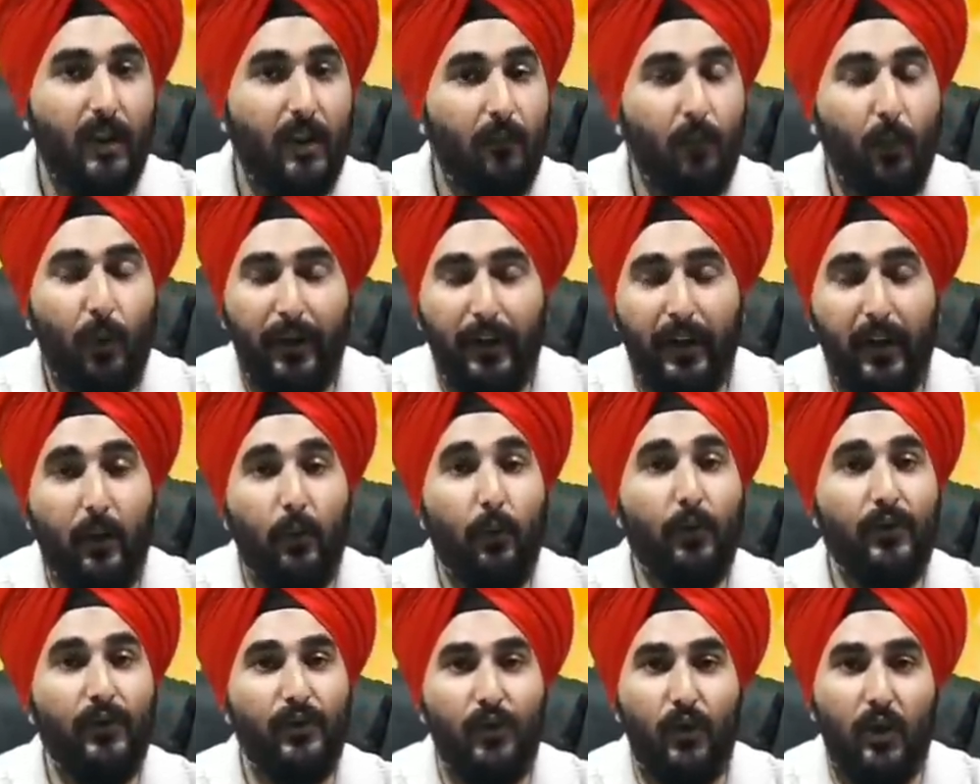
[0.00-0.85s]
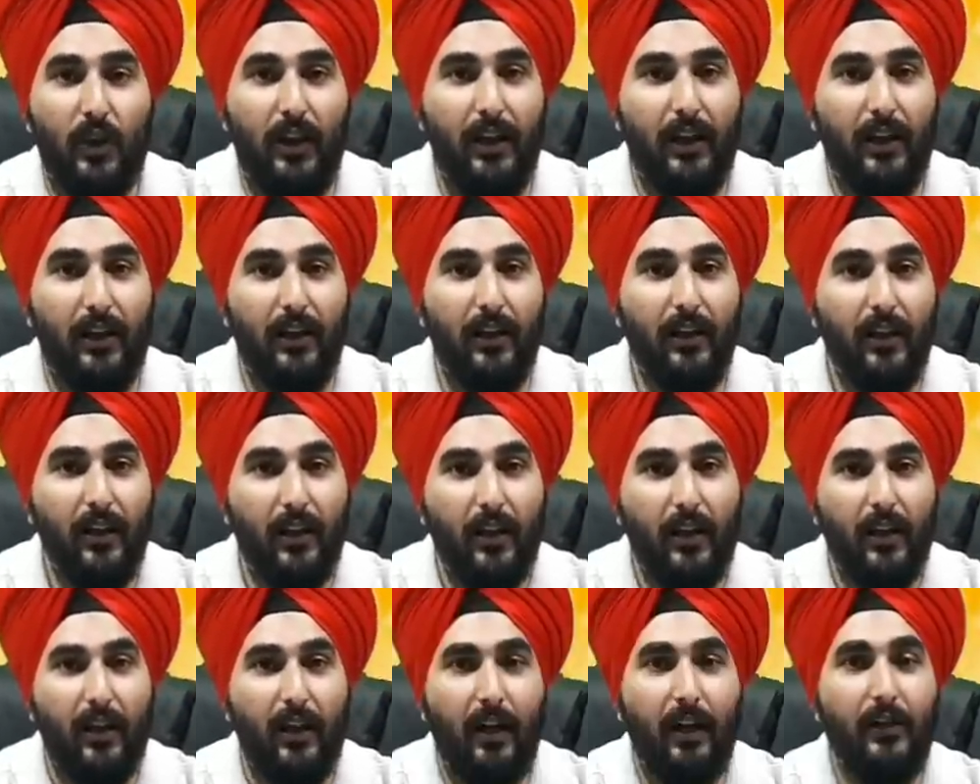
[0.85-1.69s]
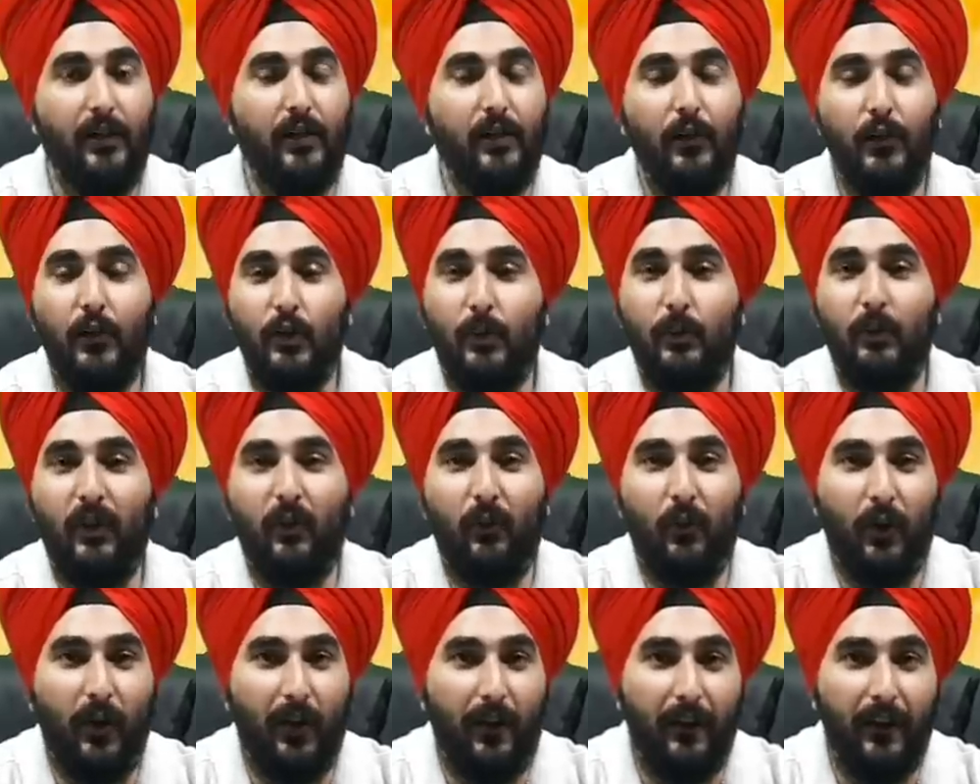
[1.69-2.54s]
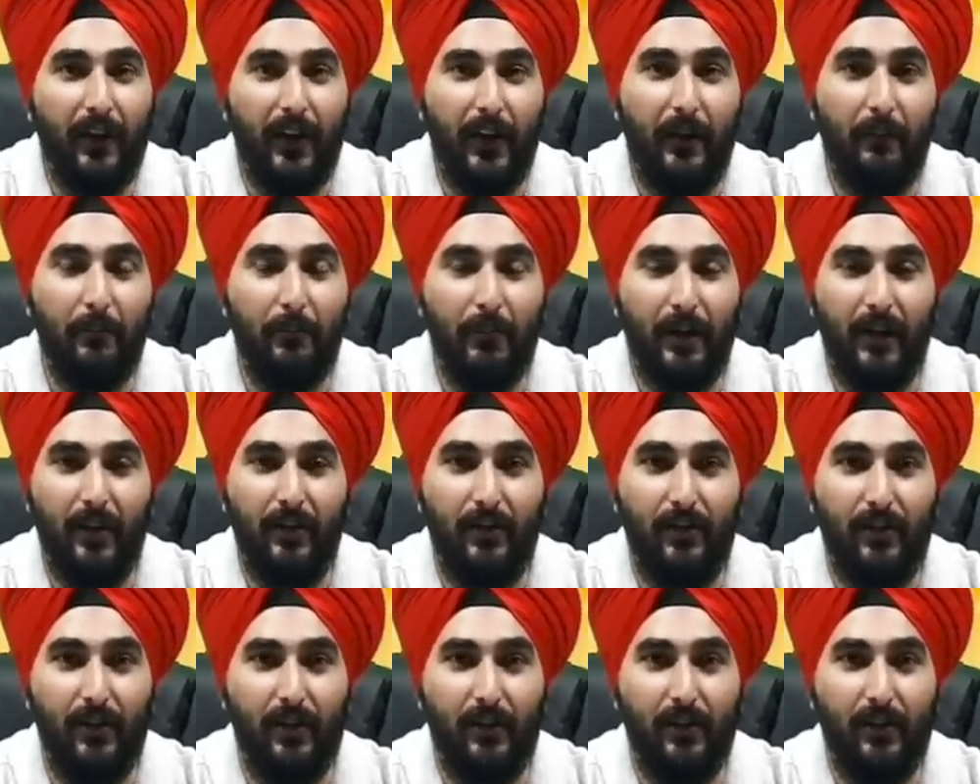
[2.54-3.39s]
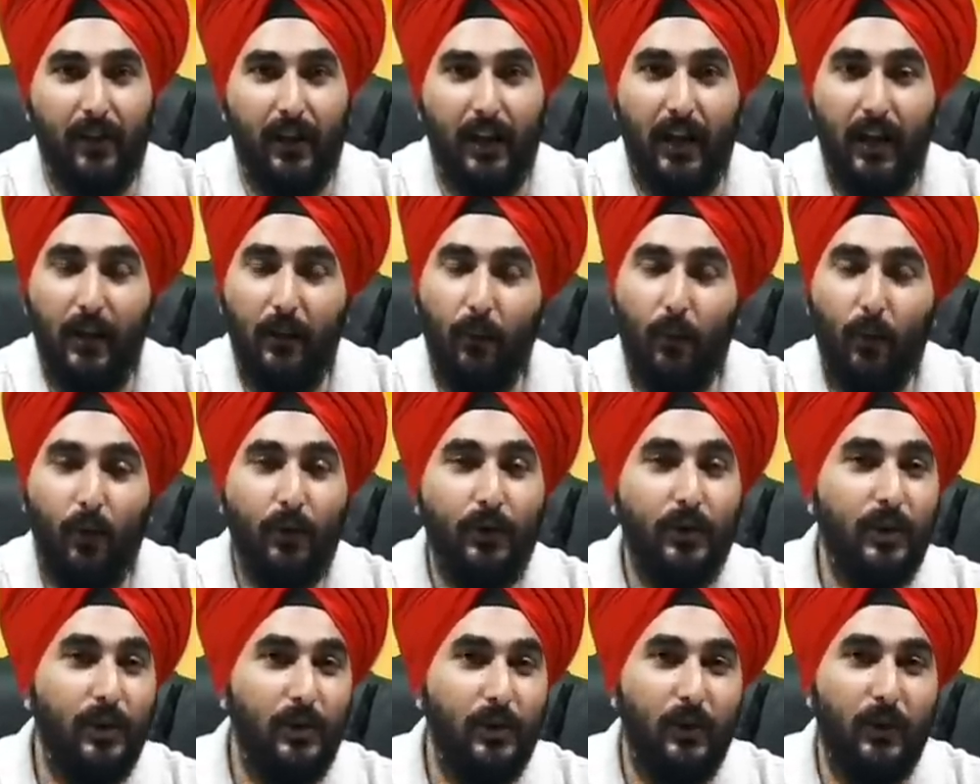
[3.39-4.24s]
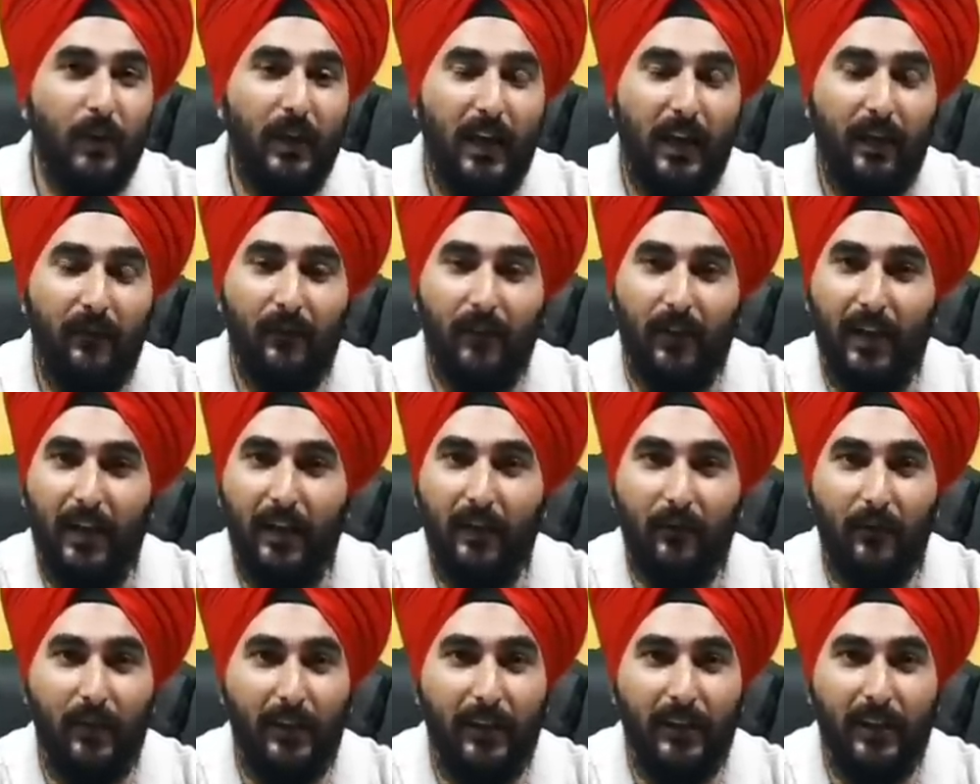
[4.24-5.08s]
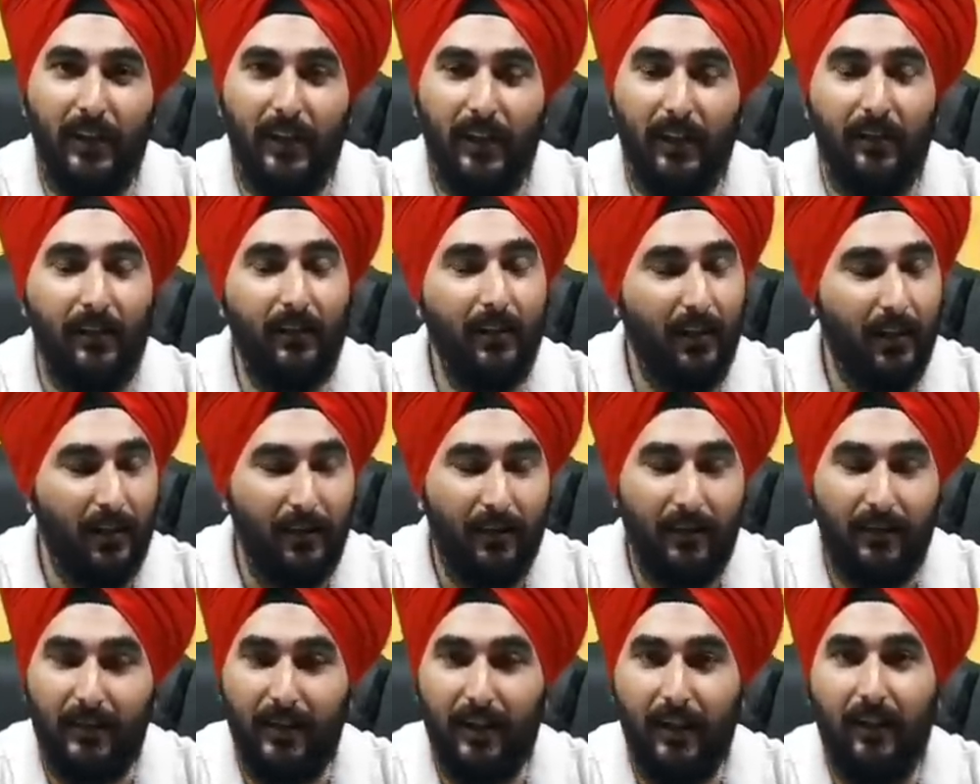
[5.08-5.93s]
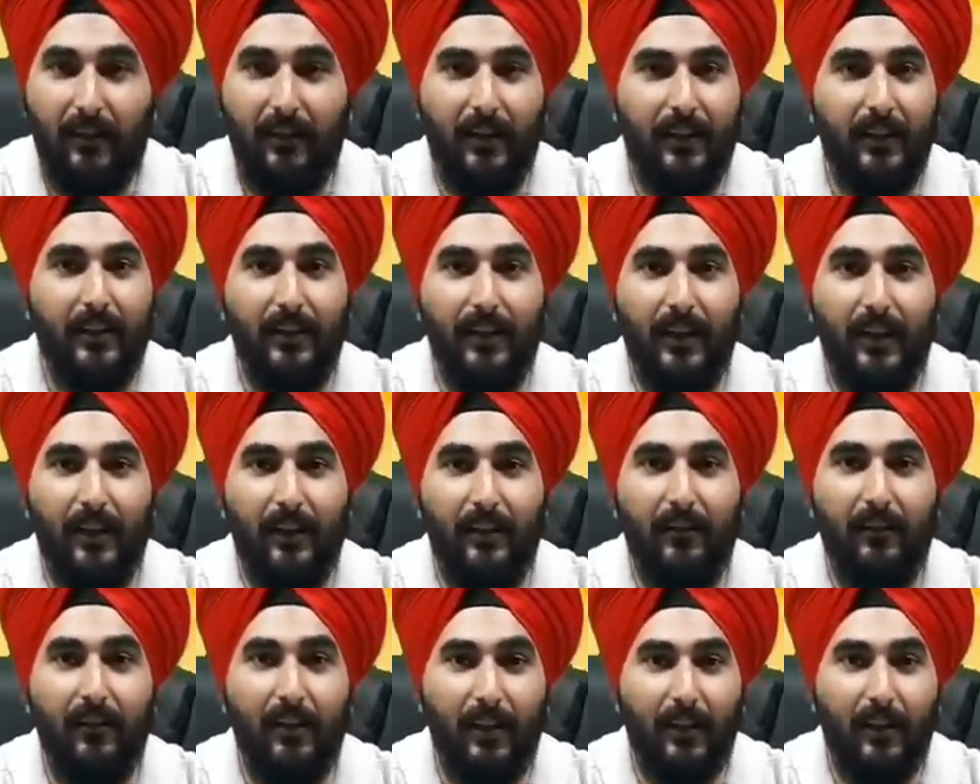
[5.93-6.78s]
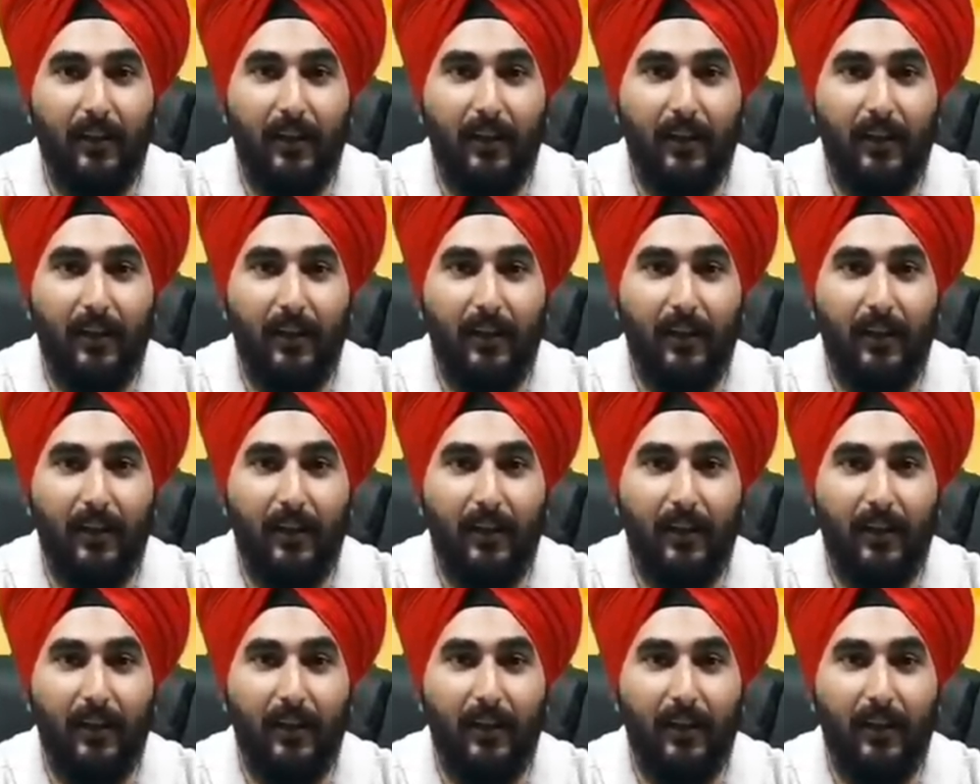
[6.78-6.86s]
When I was a child, I used to be very impatient. I wanted to have everything there and then.